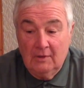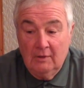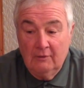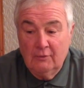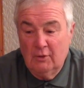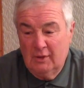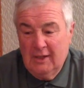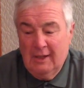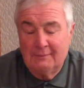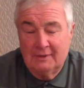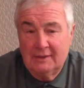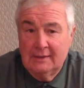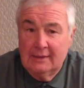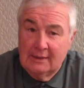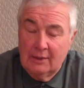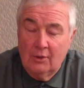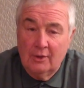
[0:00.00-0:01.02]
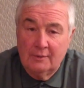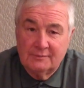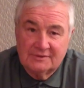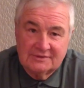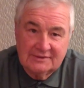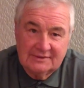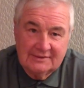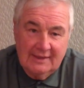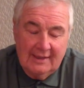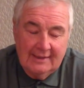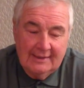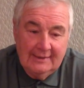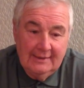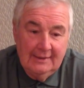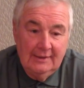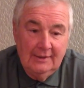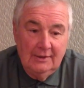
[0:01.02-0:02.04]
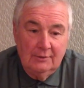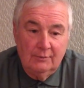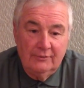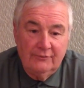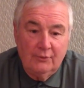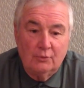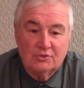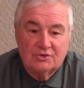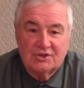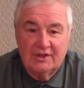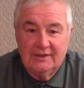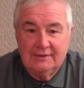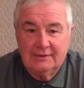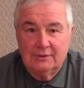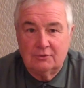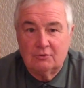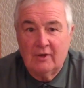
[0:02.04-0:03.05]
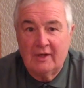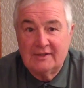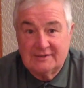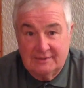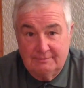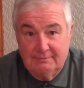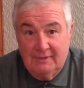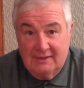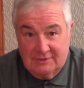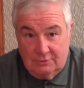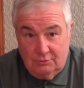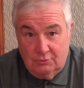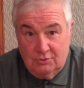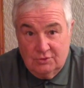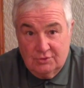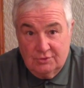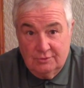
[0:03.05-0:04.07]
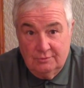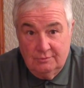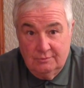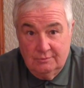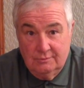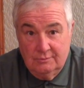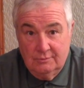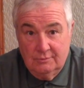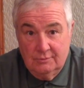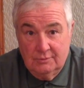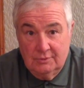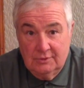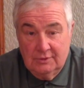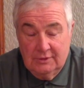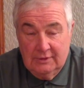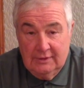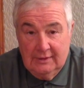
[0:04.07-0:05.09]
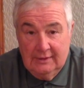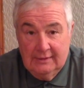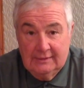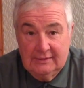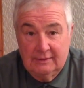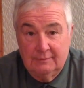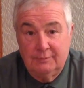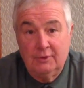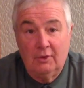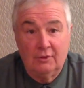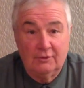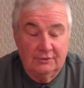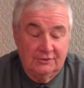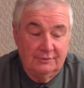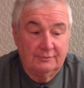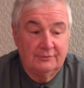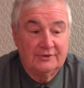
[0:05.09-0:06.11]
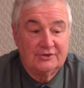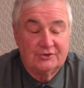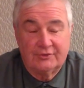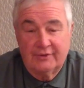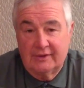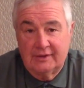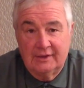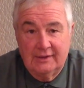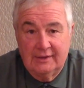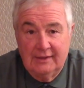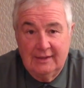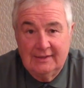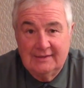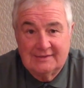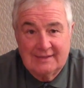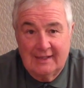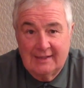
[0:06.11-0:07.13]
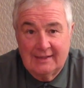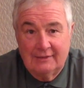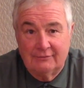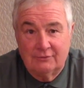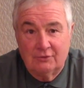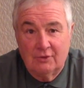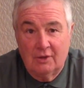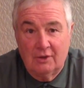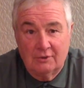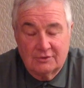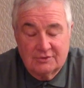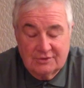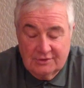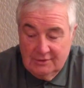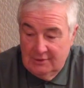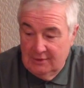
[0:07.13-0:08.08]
I've got a couple of little items today. We've all seen grazing muzzles you put on to restrict the intake of grass.